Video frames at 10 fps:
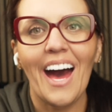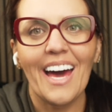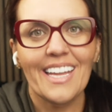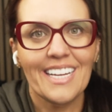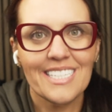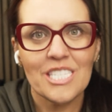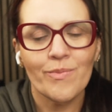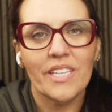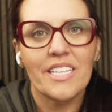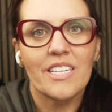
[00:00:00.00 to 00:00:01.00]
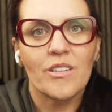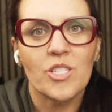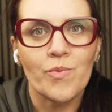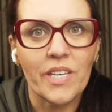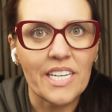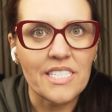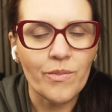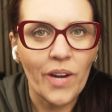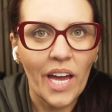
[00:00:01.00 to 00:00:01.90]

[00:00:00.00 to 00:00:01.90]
I like to split the dose because